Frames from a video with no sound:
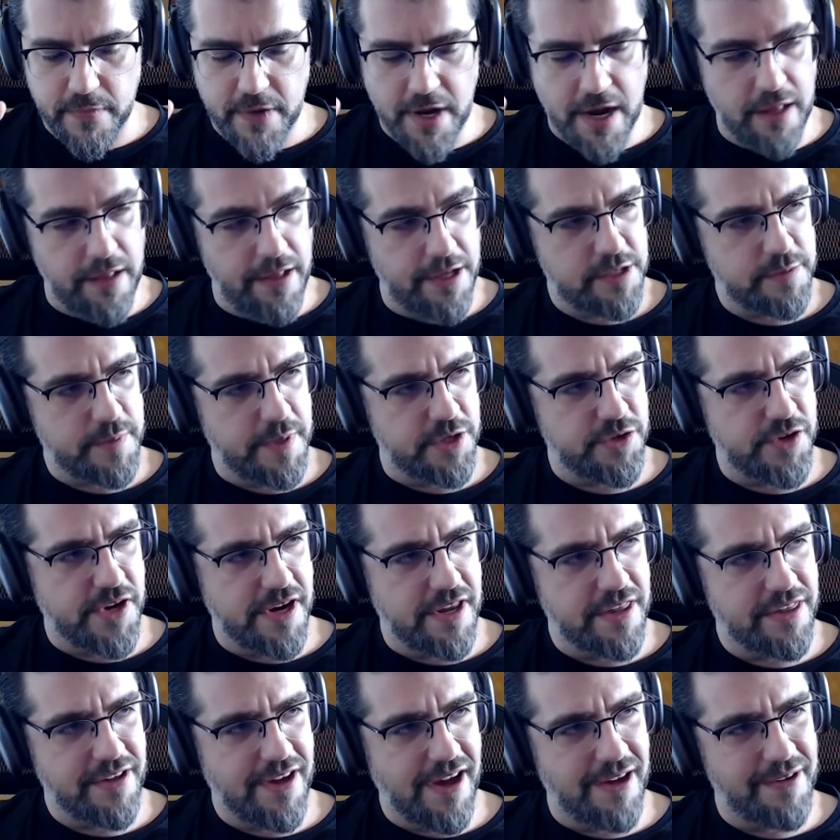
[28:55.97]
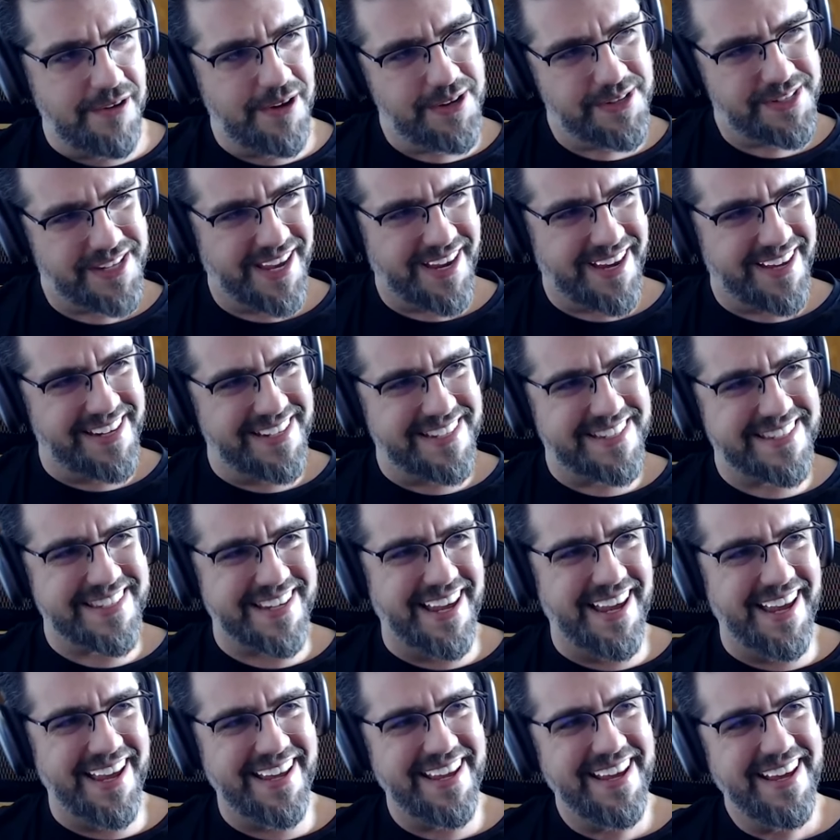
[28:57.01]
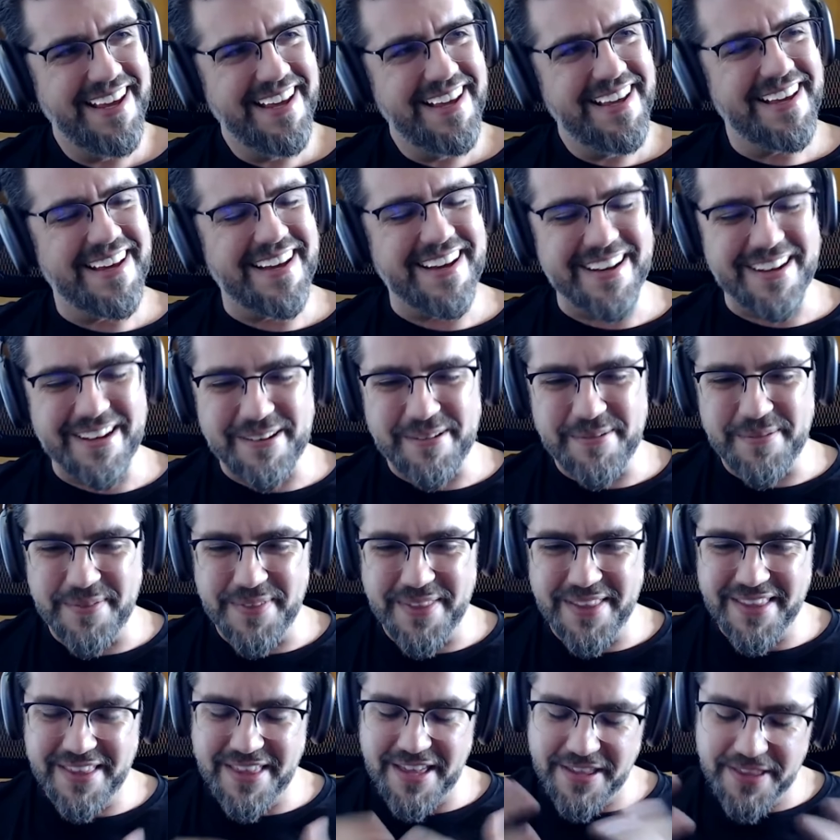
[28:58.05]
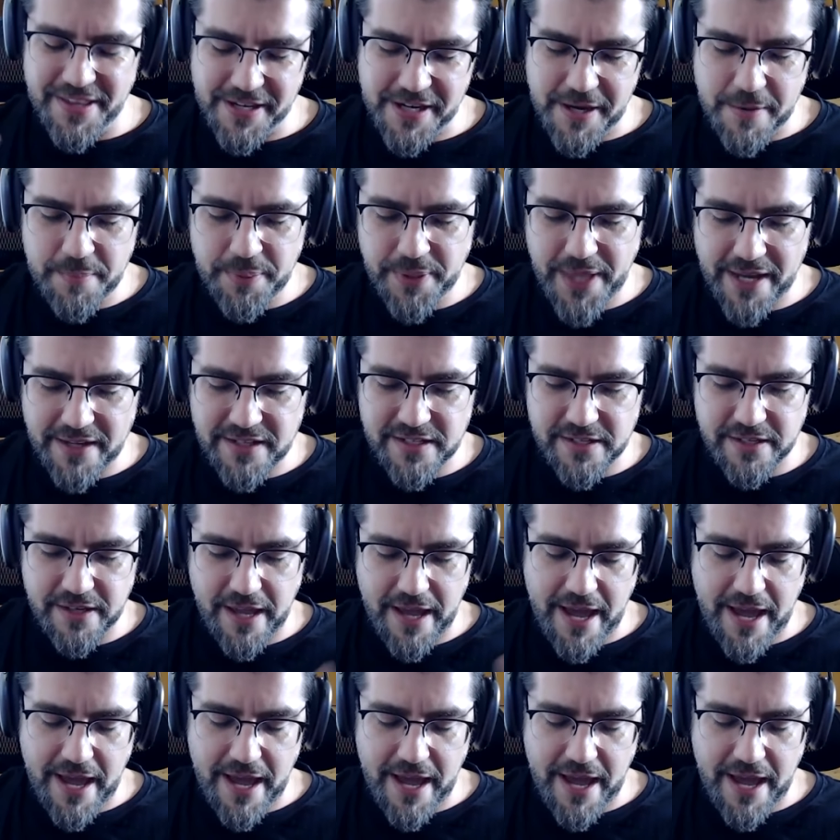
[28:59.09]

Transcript: I lost my train of thought. What was I going to say? Um, the, the complex,